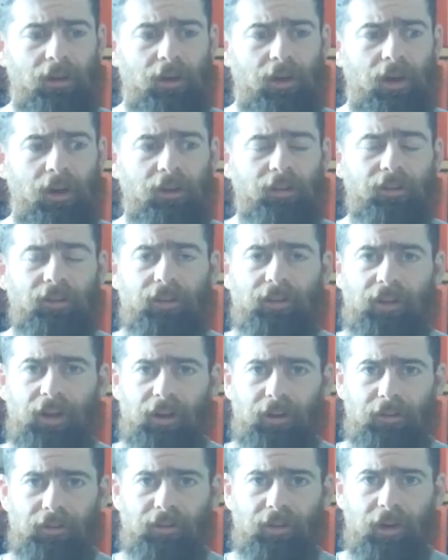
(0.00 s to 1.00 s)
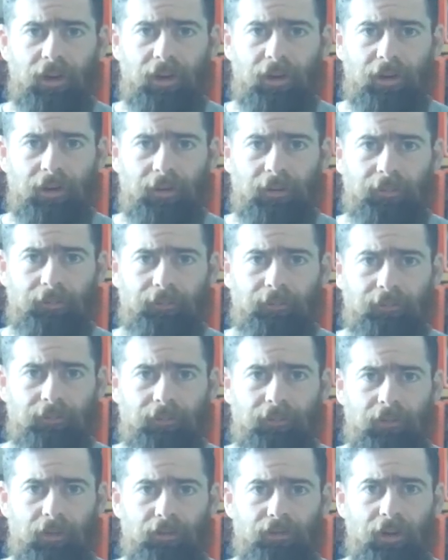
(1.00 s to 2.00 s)
utterly terrifying,
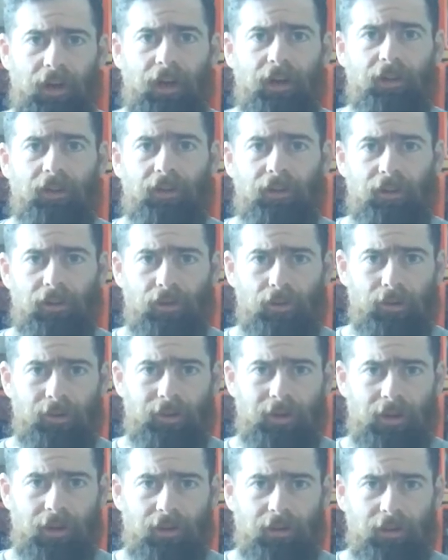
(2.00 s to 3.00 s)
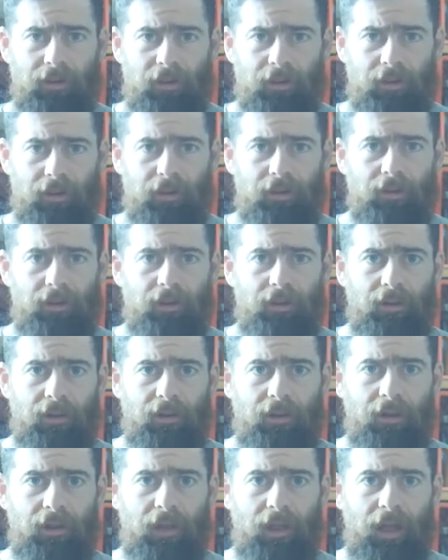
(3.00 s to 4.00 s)
radically disorienting,
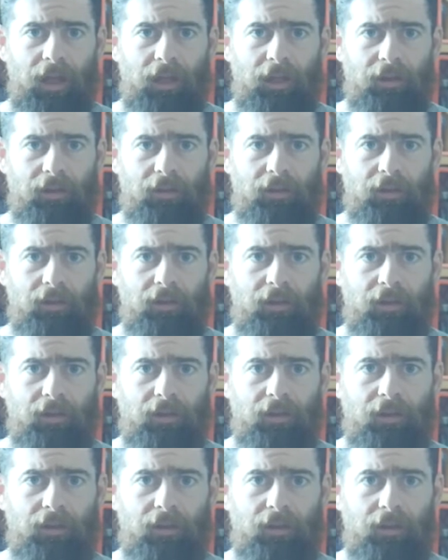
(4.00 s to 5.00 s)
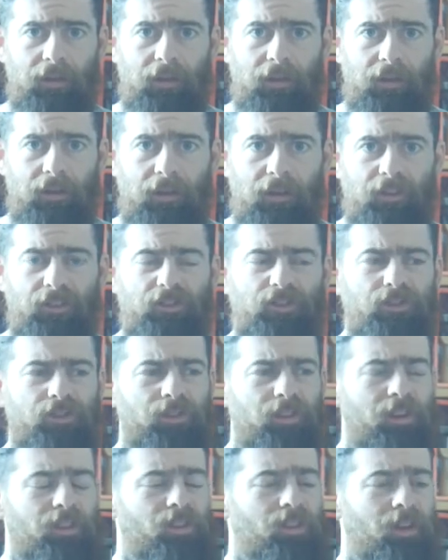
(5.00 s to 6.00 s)
and
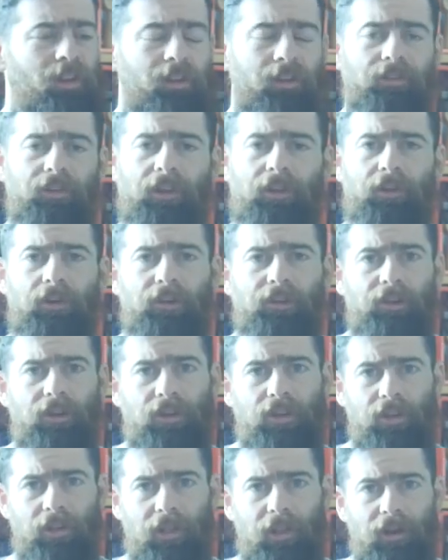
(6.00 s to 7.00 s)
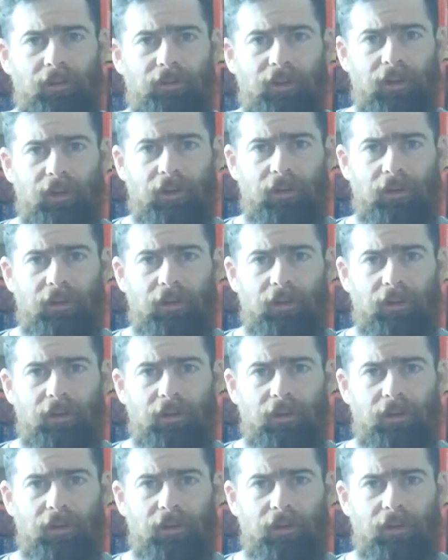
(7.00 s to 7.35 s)
intrinsically victorious and loving.